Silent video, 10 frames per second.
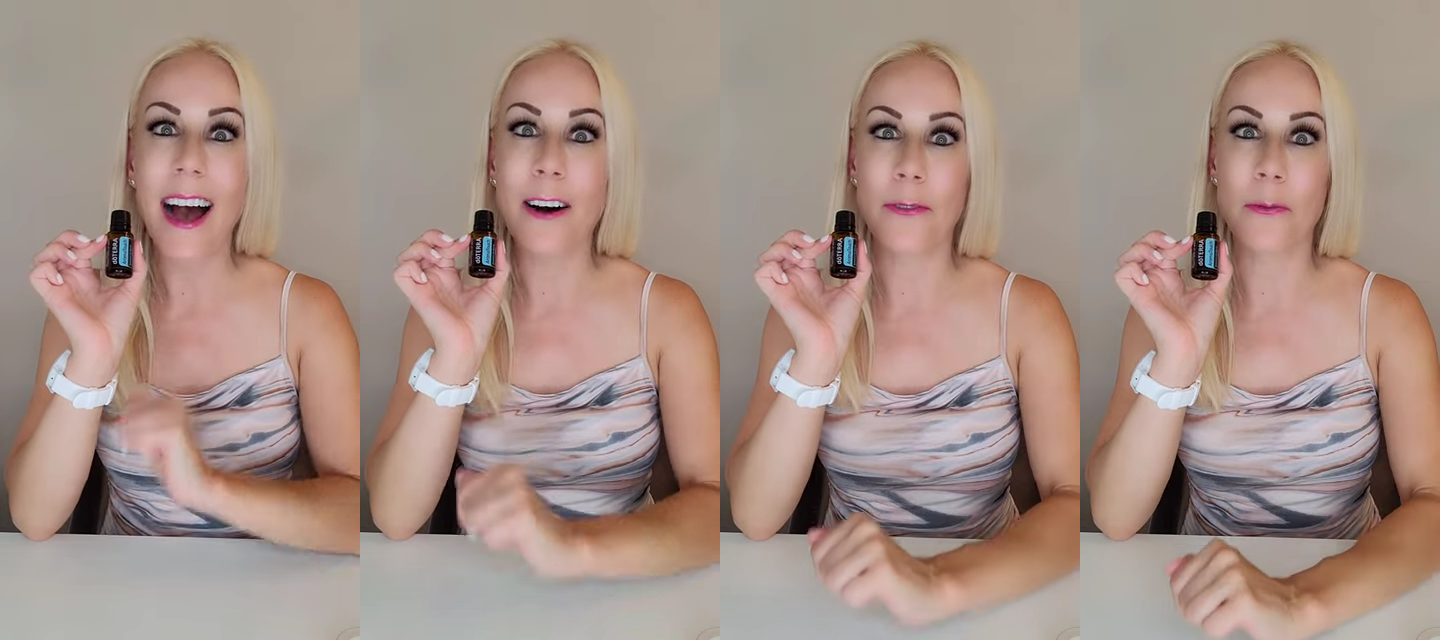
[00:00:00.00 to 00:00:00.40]

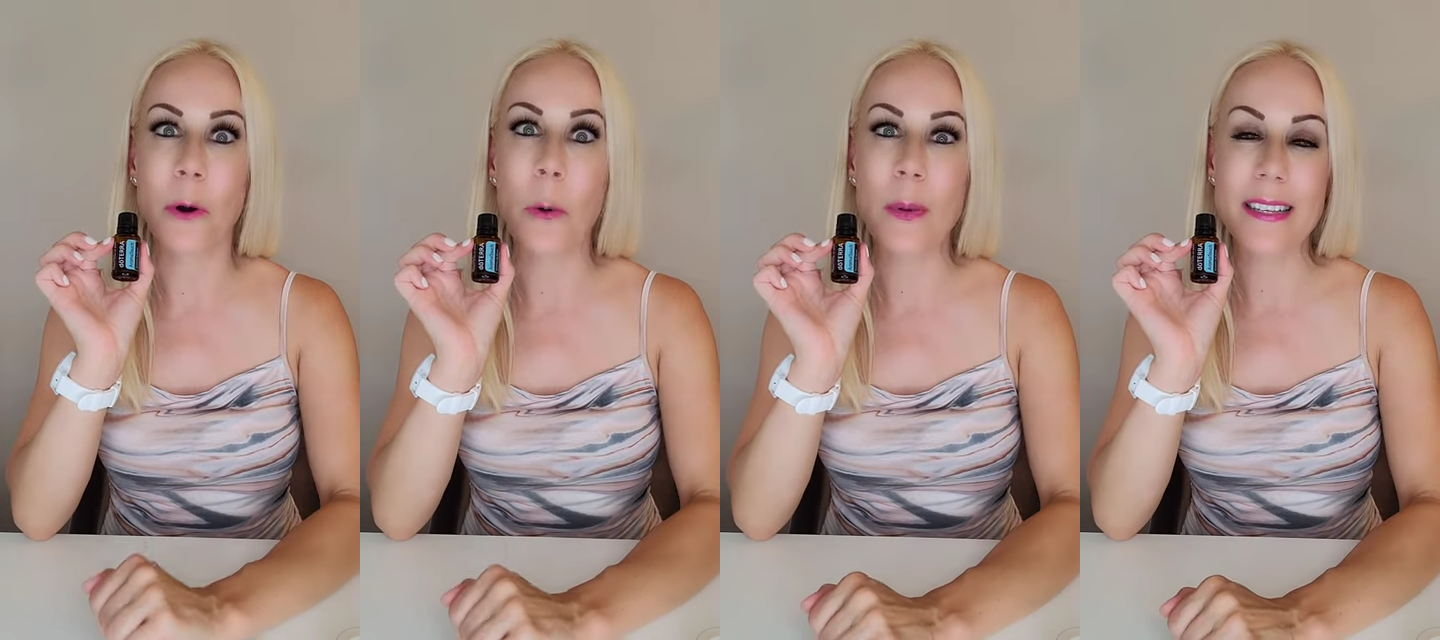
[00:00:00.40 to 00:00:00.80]
of
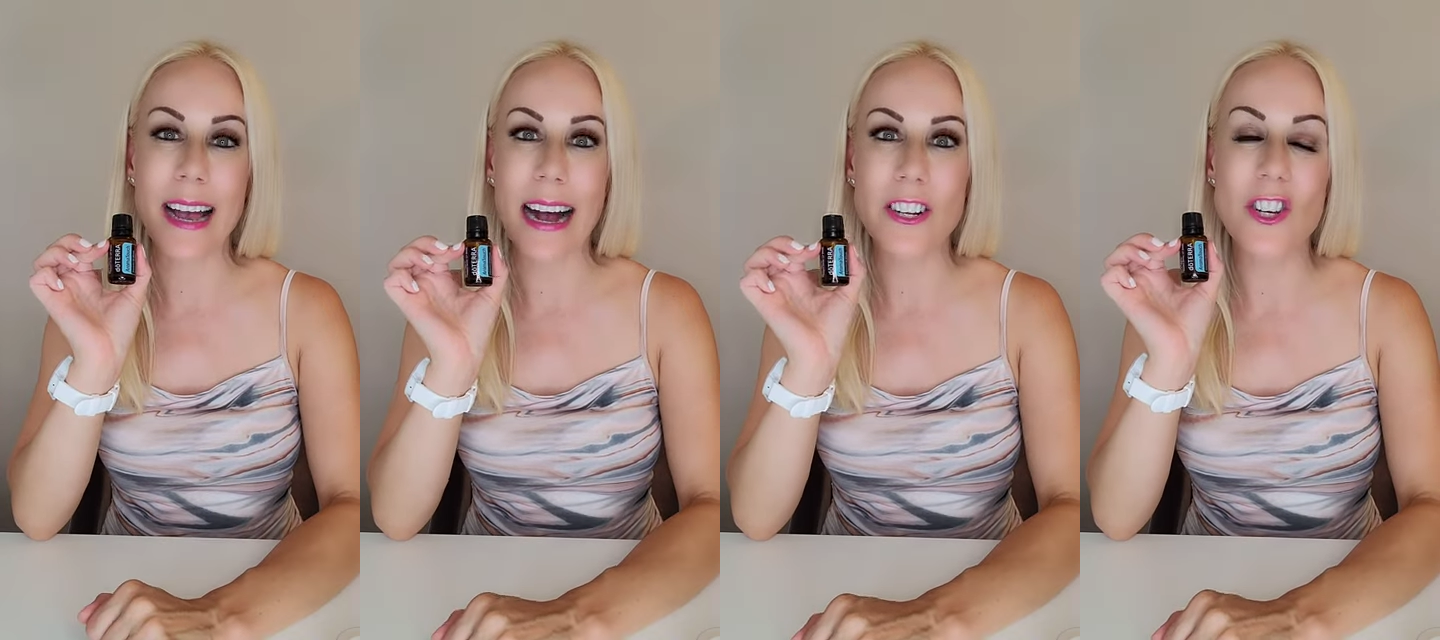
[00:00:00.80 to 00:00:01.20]

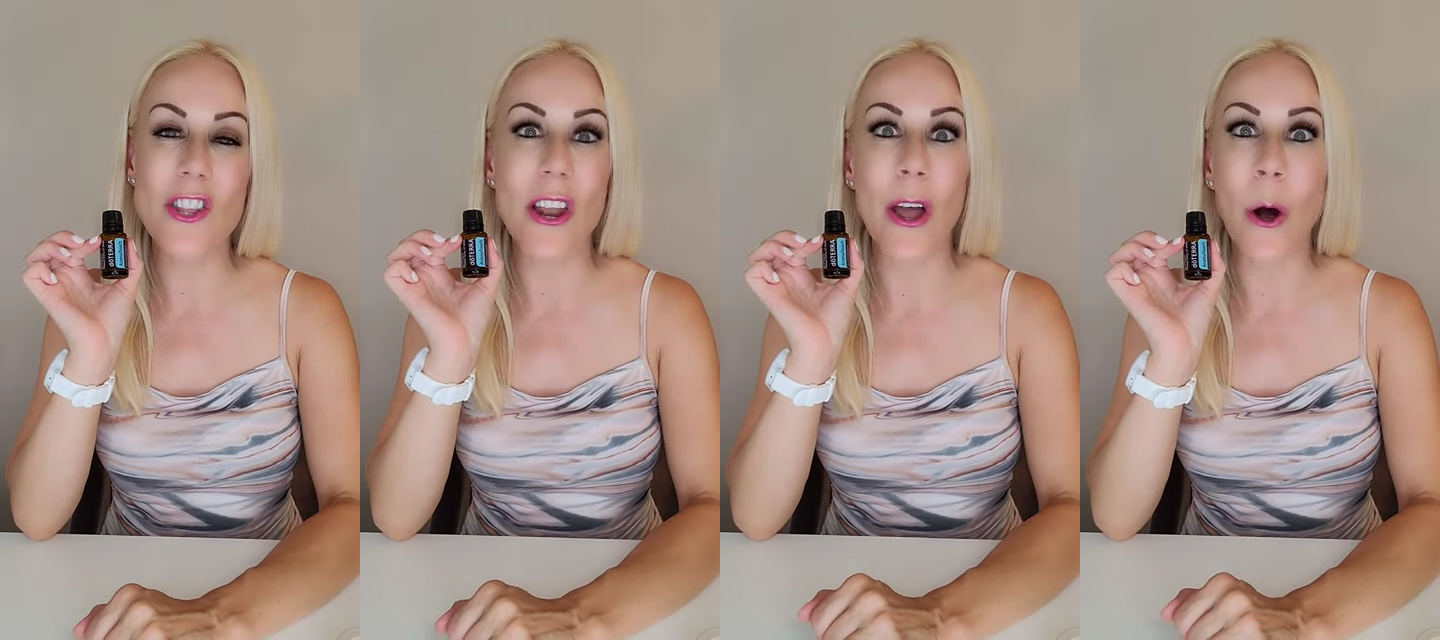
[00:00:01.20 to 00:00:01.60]
AromaTouch
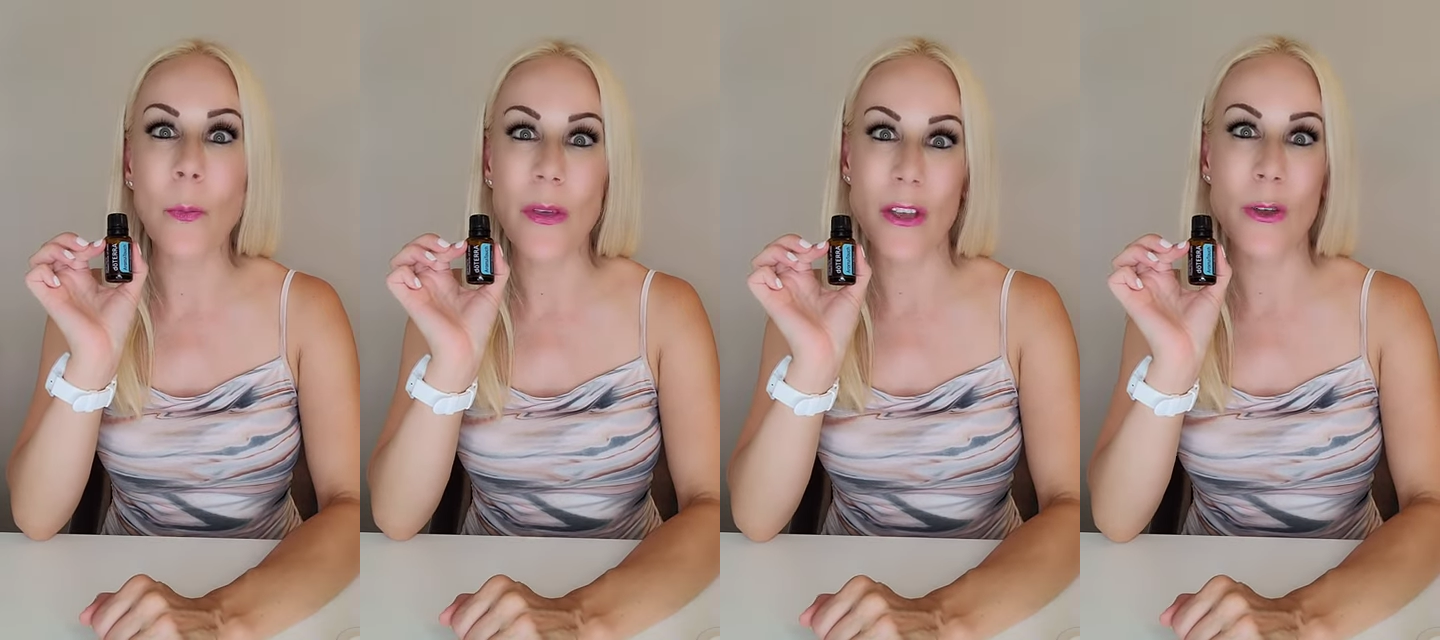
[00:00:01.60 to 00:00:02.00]
that I
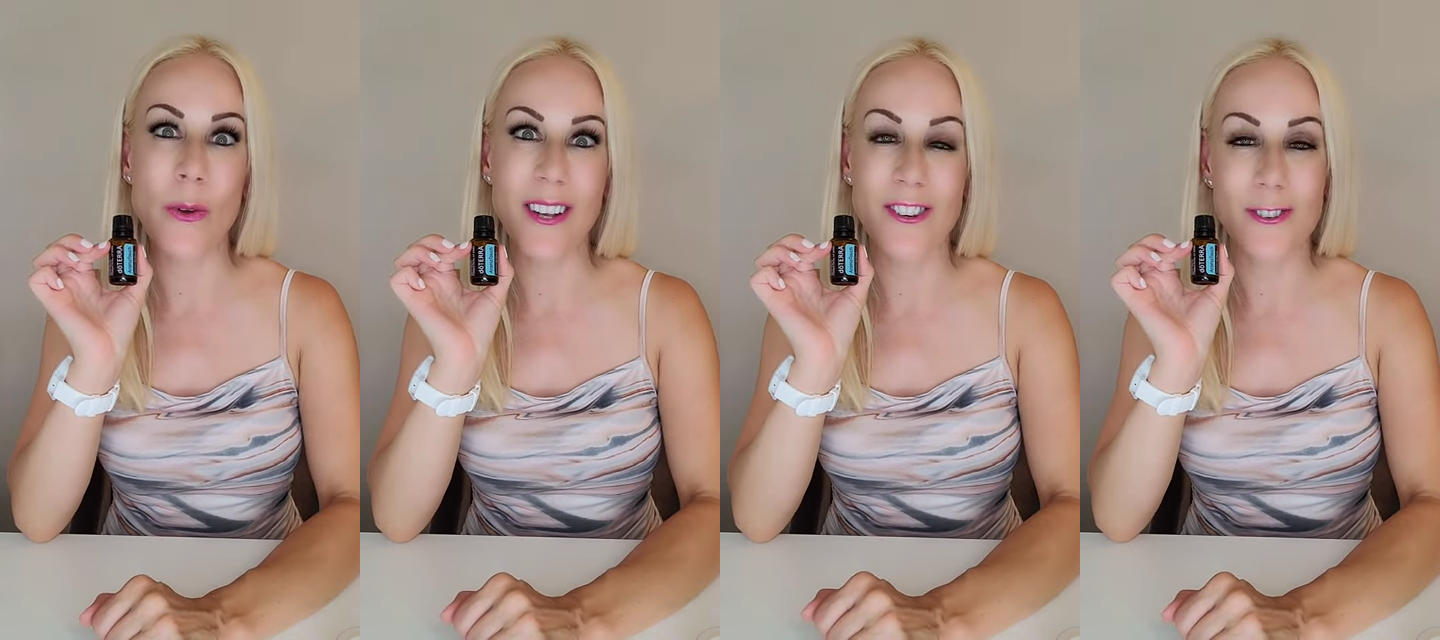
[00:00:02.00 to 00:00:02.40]
hope that you
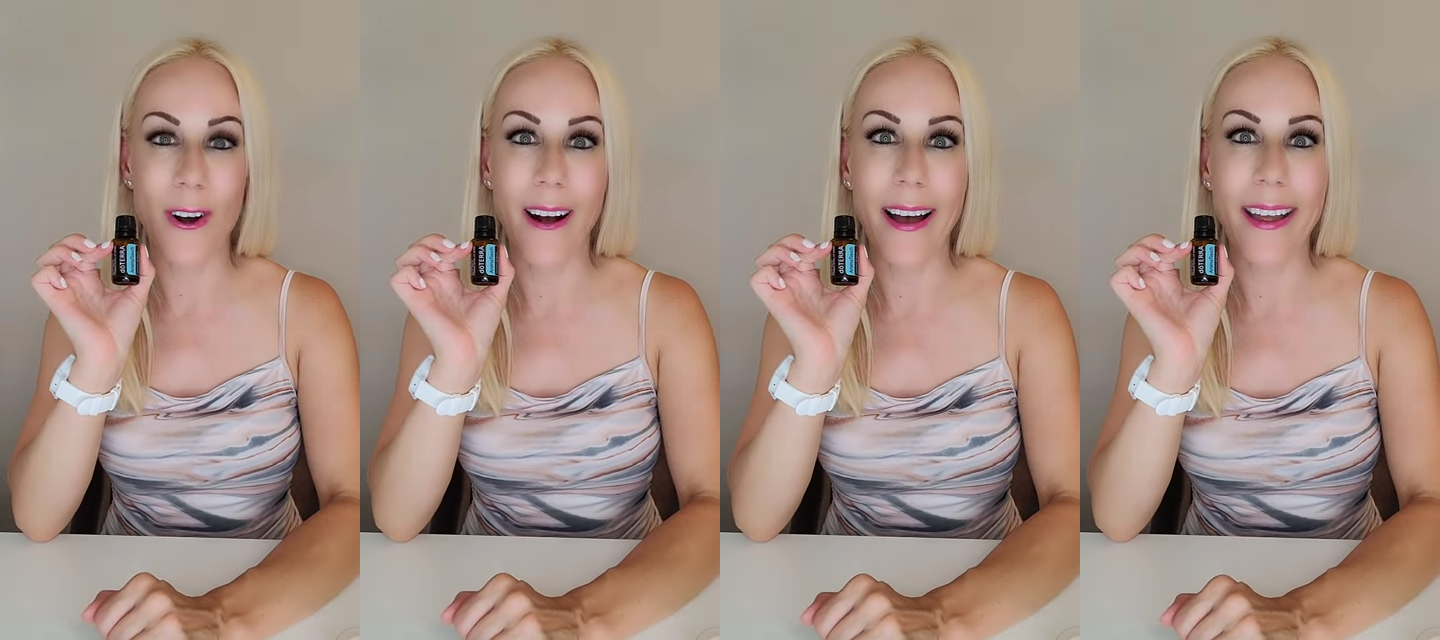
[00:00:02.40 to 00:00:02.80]
can
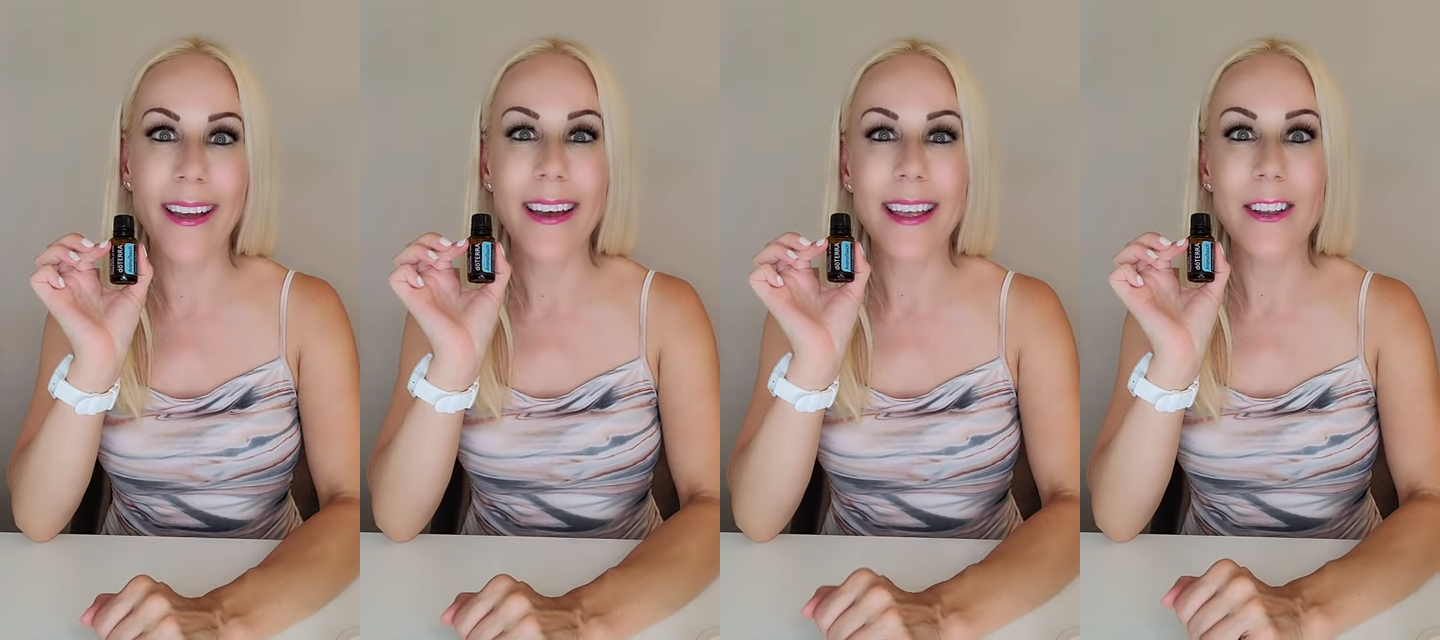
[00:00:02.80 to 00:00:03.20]

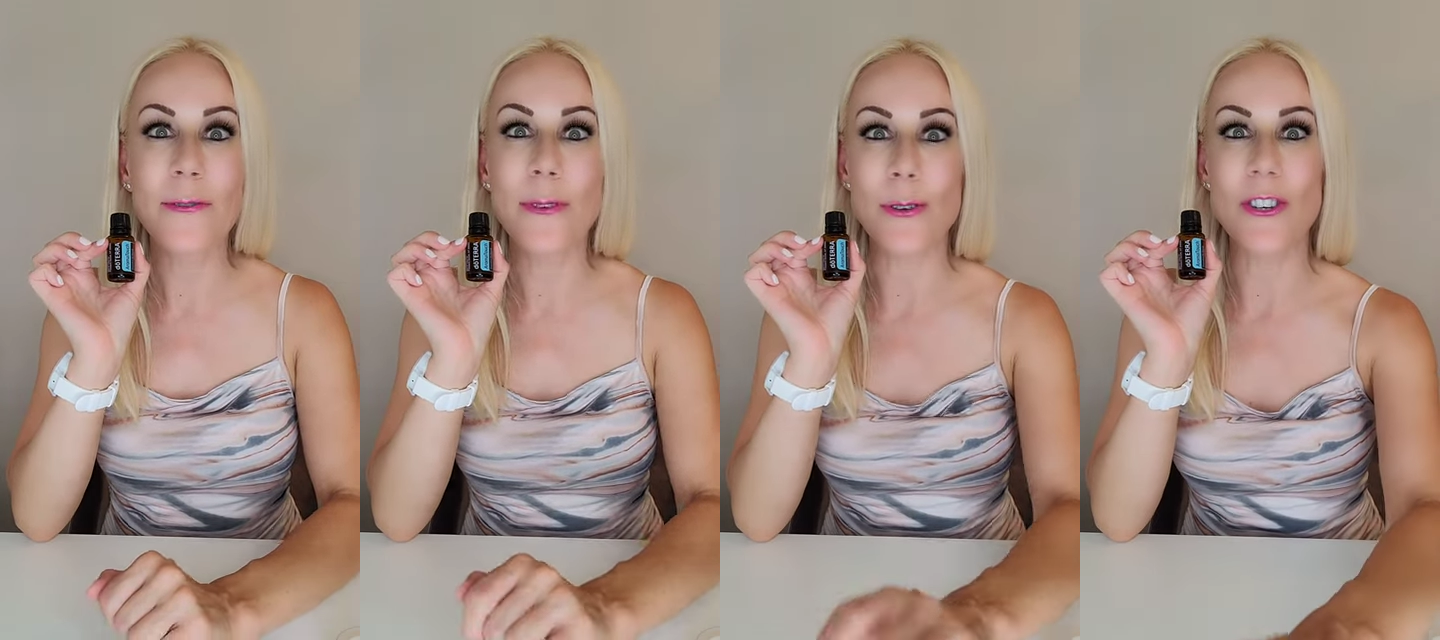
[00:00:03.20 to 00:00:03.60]
try
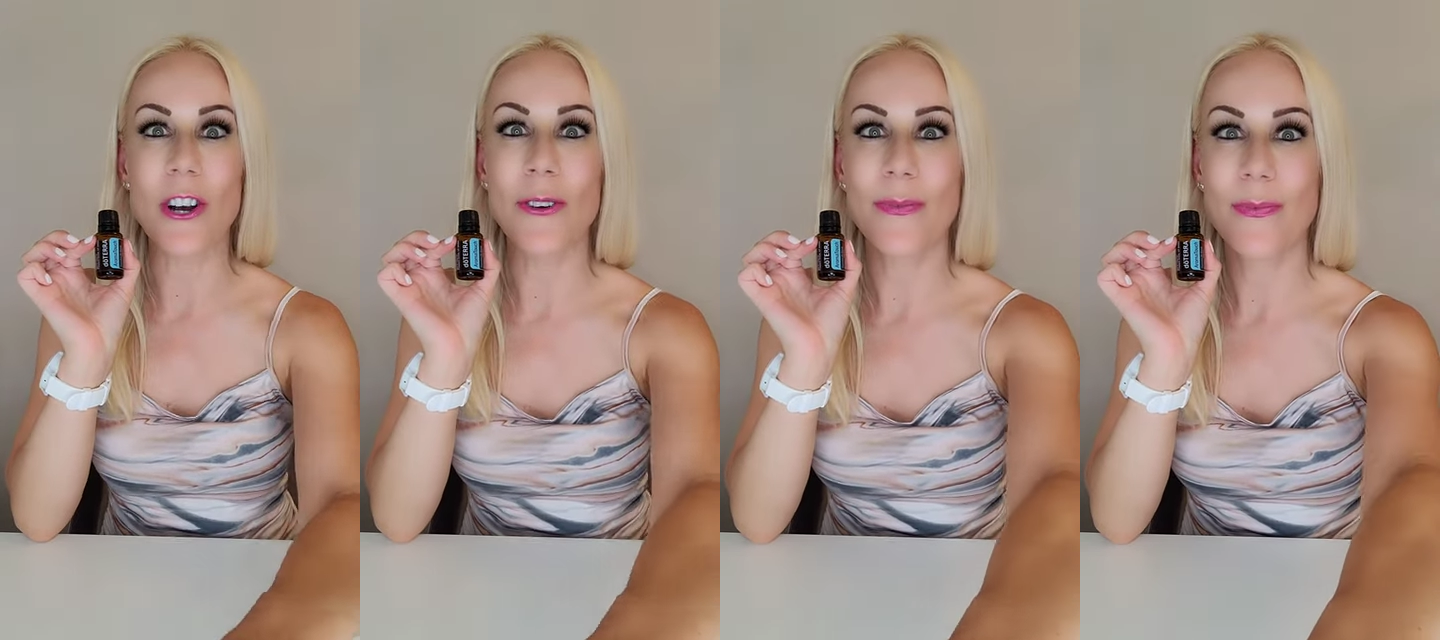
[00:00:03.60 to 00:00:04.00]
in
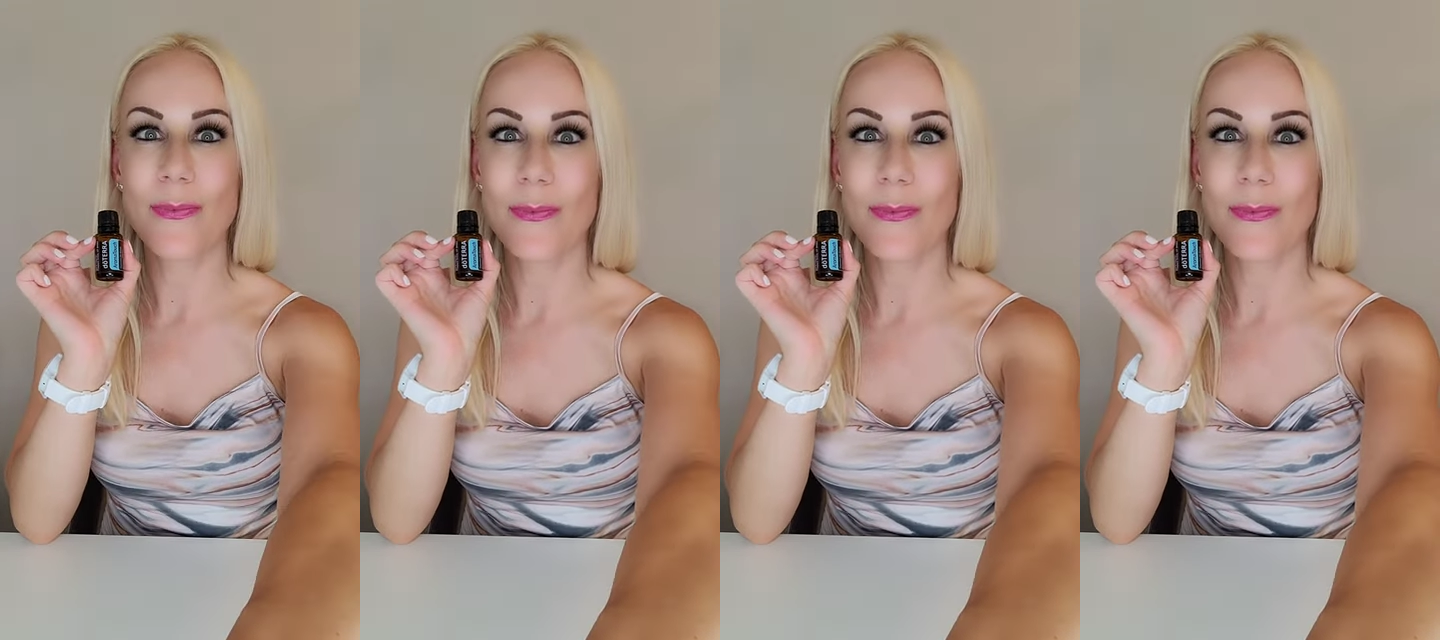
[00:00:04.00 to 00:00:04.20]
future.